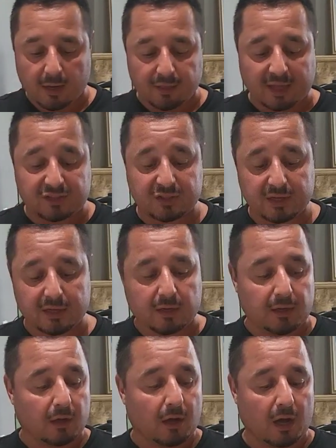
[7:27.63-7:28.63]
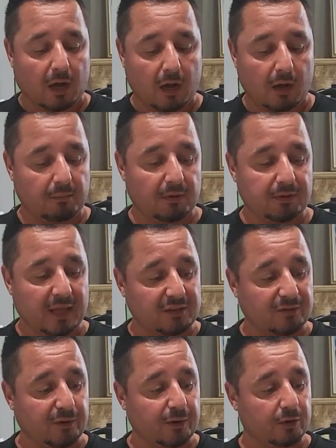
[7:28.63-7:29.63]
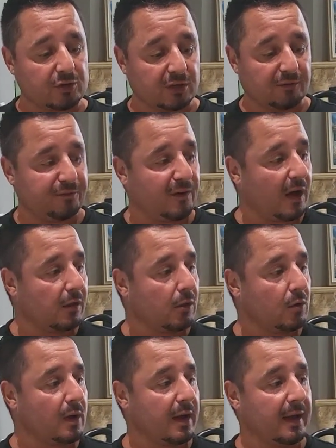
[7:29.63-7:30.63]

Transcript: That's it. Next video is going to follow,